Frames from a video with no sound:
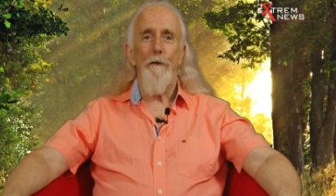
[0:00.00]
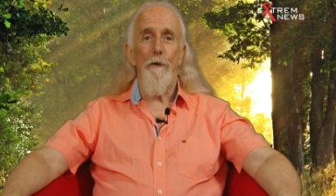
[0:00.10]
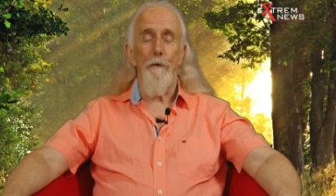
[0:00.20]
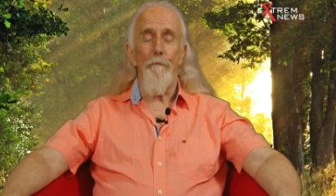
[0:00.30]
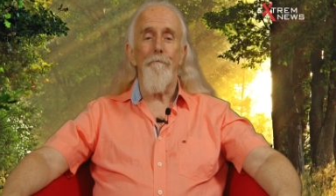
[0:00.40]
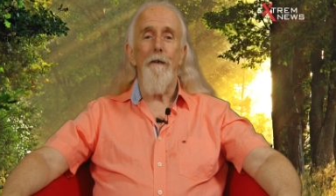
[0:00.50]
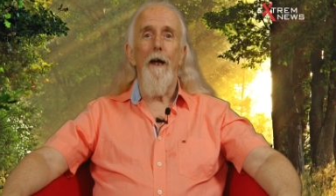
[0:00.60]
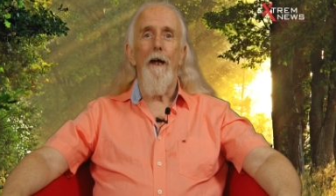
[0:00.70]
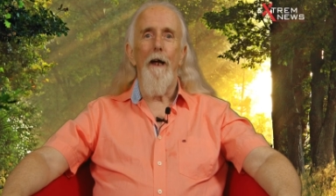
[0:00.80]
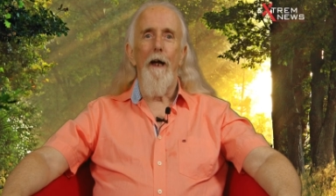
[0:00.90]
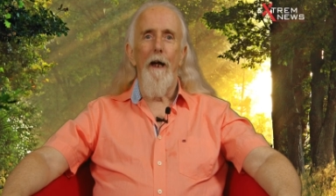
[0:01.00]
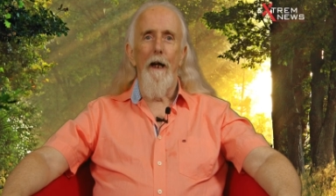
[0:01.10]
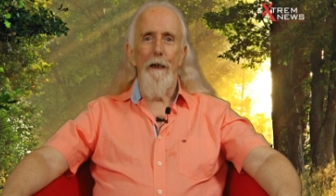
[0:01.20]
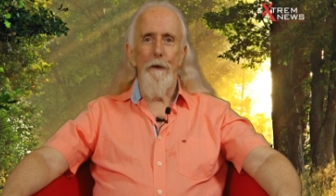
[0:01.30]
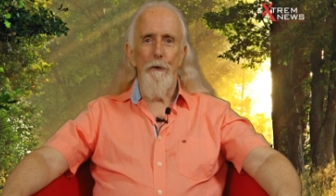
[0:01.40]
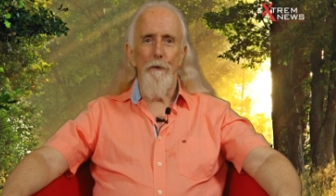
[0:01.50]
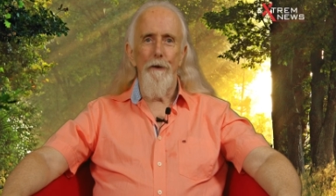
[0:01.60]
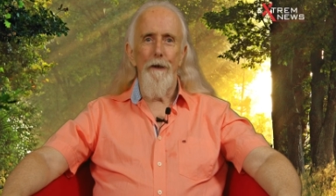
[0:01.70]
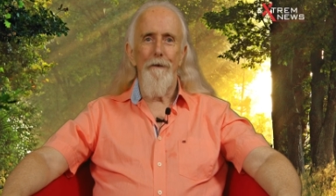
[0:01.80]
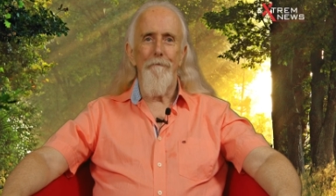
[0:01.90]
So
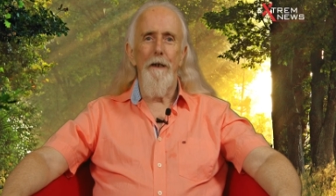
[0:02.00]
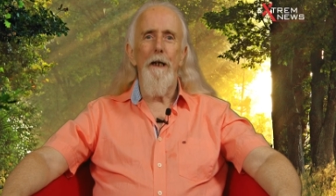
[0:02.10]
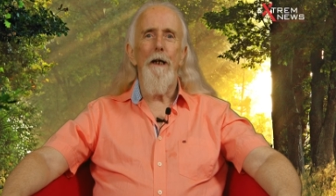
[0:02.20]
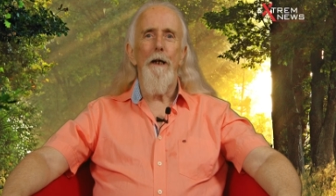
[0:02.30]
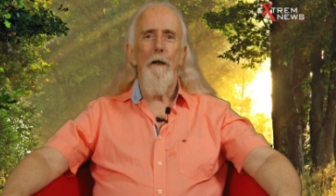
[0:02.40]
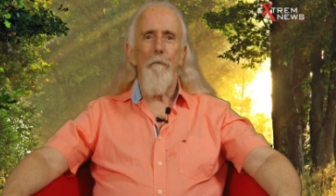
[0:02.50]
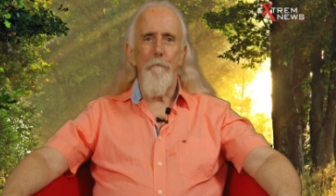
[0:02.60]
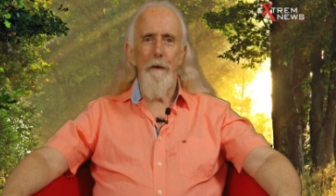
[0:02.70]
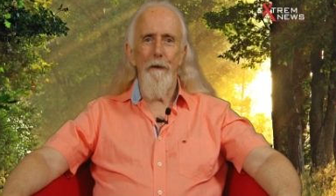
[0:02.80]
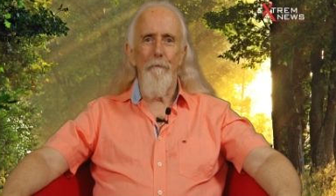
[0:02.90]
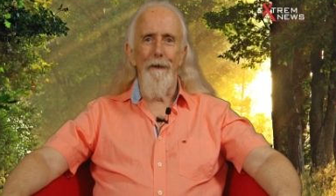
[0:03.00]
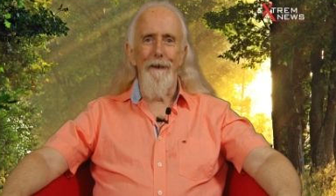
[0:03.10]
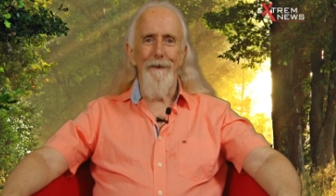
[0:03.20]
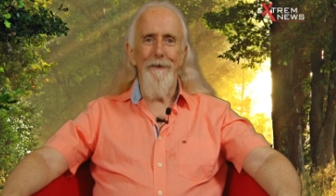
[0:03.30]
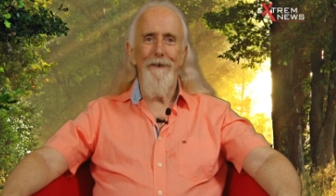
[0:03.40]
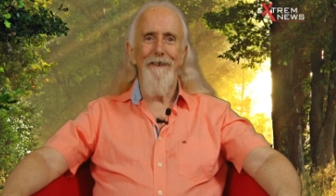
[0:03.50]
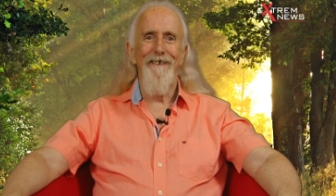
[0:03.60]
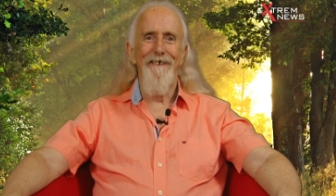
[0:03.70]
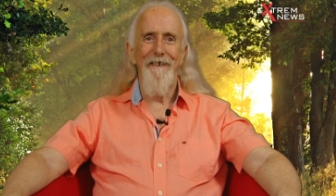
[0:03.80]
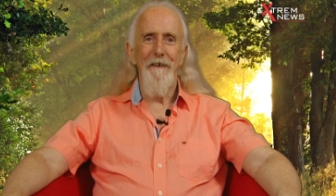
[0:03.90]
enjoy, be amazed.
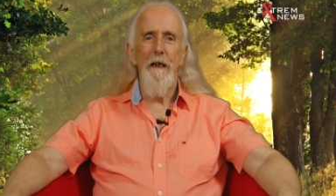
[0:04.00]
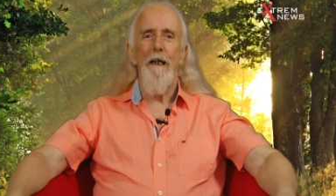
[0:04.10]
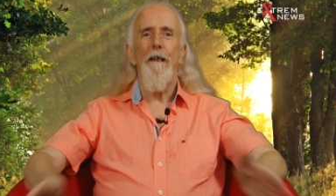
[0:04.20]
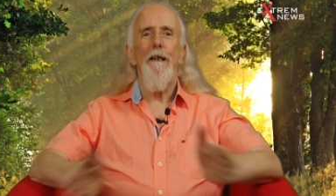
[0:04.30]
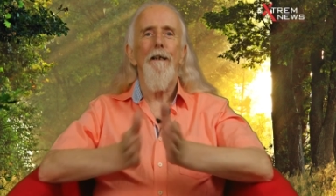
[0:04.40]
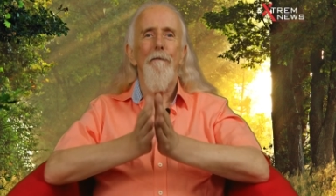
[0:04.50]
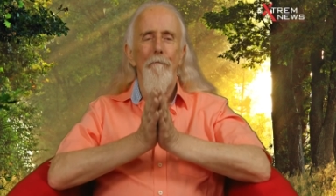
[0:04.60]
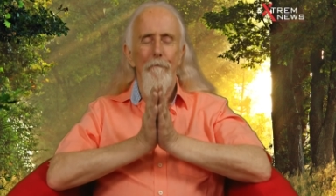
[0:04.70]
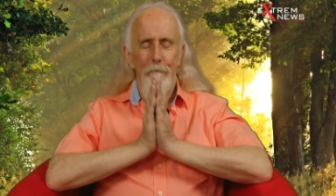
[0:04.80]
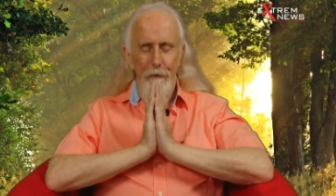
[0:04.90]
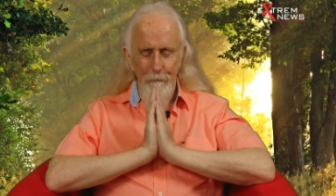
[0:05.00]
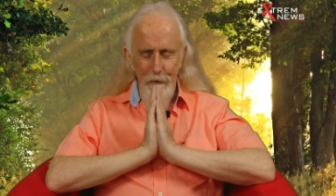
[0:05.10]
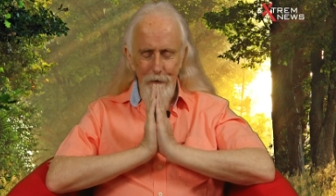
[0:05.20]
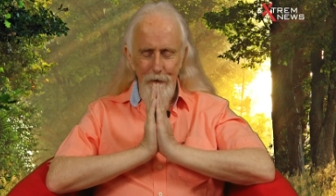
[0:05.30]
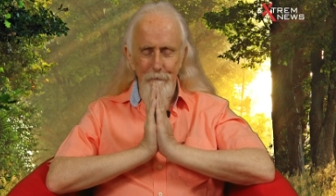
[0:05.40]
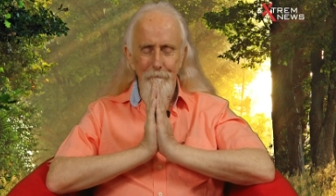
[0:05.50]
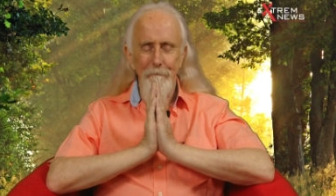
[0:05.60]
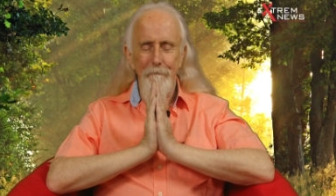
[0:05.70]
Namaste.